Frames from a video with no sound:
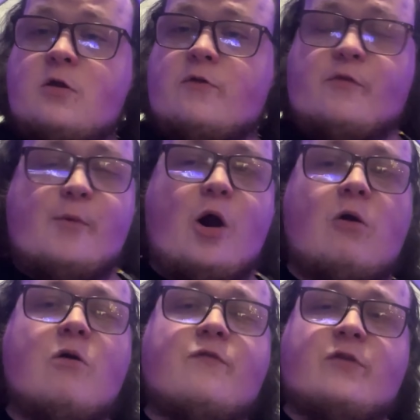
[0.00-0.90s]
from
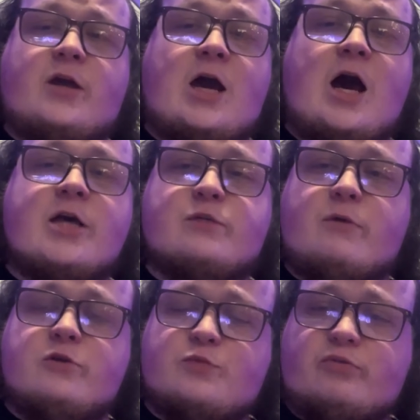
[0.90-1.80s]
all over the
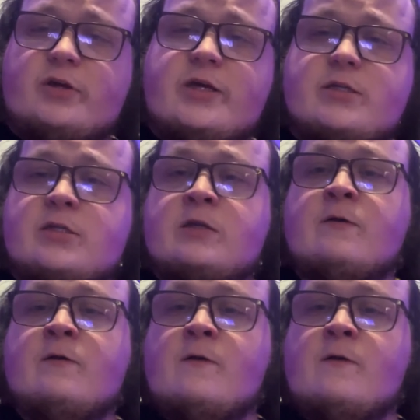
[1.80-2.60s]
cosmos, please